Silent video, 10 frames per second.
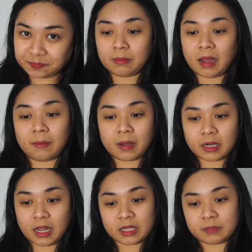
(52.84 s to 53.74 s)
Mahabang
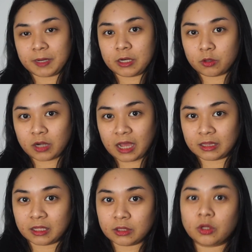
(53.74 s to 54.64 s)
ina-explain kong
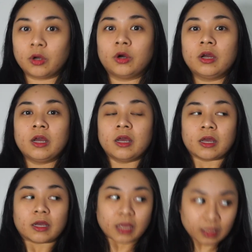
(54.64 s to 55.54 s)
lahat ng to,
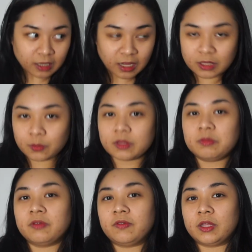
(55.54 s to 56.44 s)
get ready with
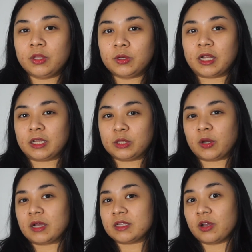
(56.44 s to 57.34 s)
me video na rin to
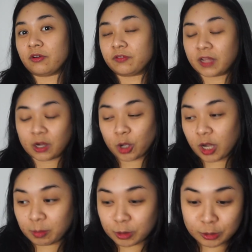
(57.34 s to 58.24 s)
kasi off ng
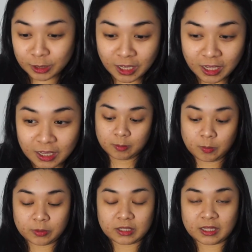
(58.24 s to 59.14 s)
lola mo today.
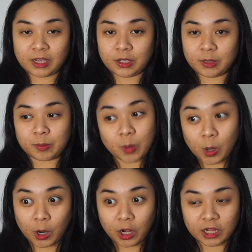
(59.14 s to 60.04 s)
Pupunta tayo ng
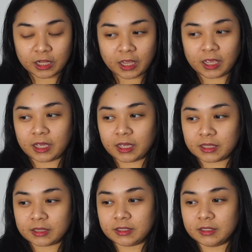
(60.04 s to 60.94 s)
mall
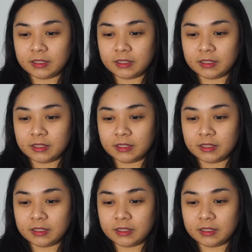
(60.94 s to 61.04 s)
and